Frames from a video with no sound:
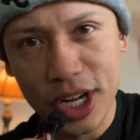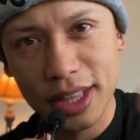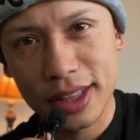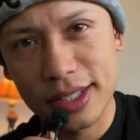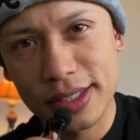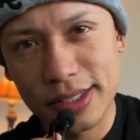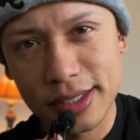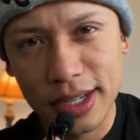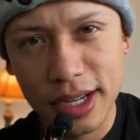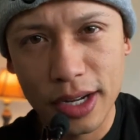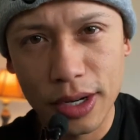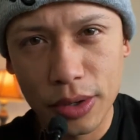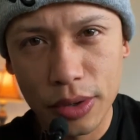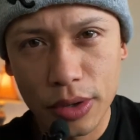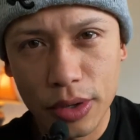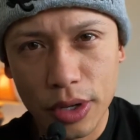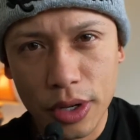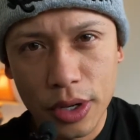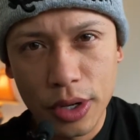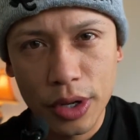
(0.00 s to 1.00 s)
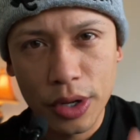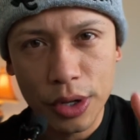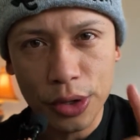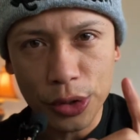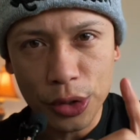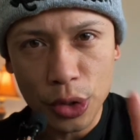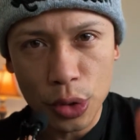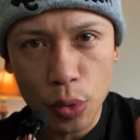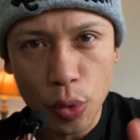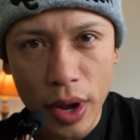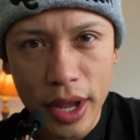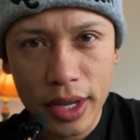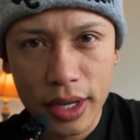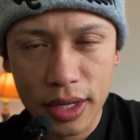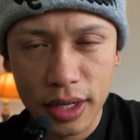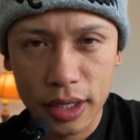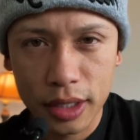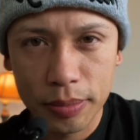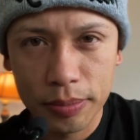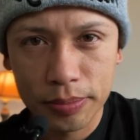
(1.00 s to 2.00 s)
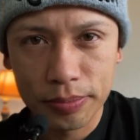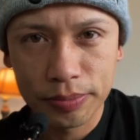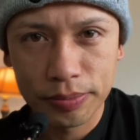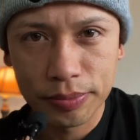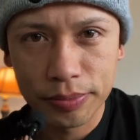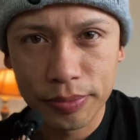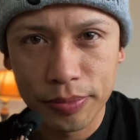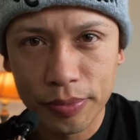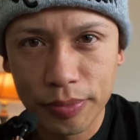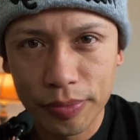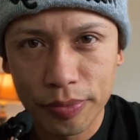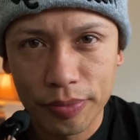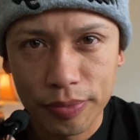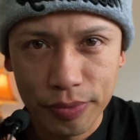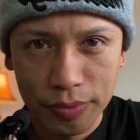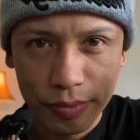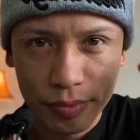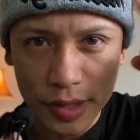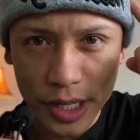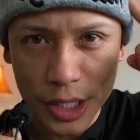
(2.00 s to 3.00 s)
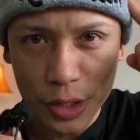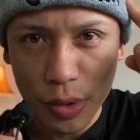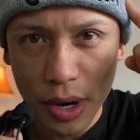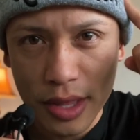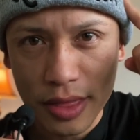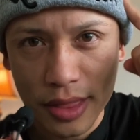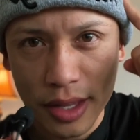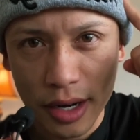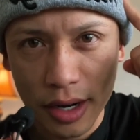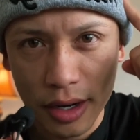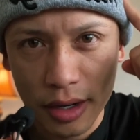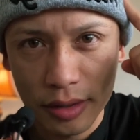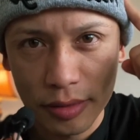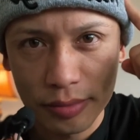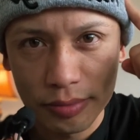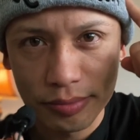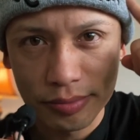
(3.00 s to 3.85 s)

this out. You wake up, it's right there.